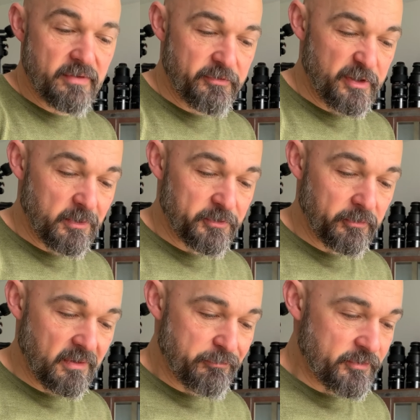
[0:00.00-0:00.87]
the
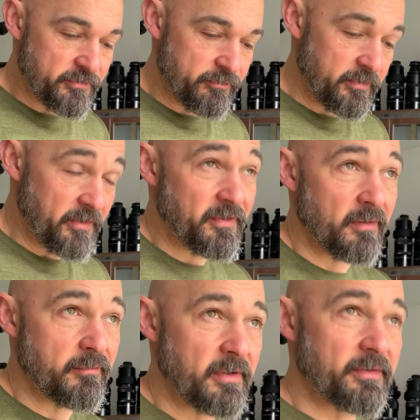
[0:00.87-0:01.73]
cinematographers
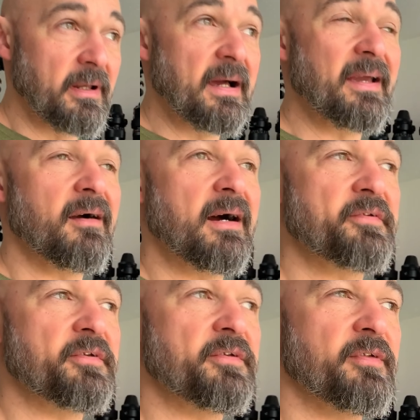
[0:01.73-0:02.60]
discovered the Leica R
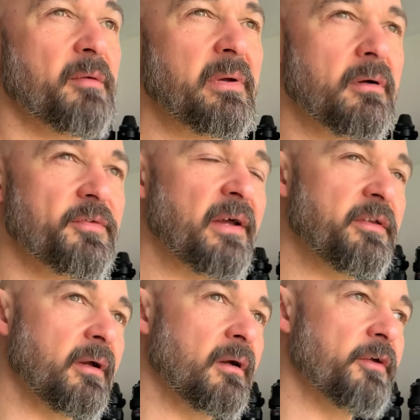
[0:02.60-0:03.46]
system, because I
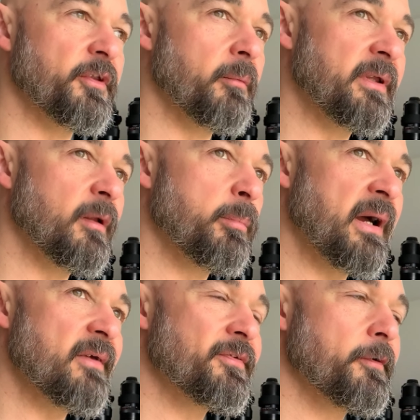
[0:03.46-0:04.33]
think in the
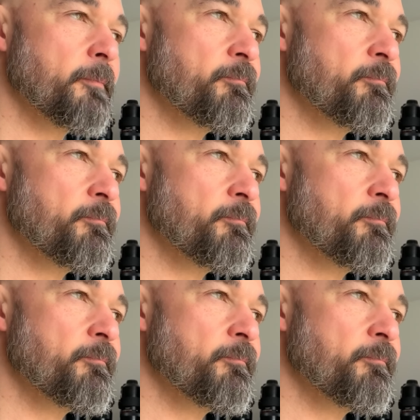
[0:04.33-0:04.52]
past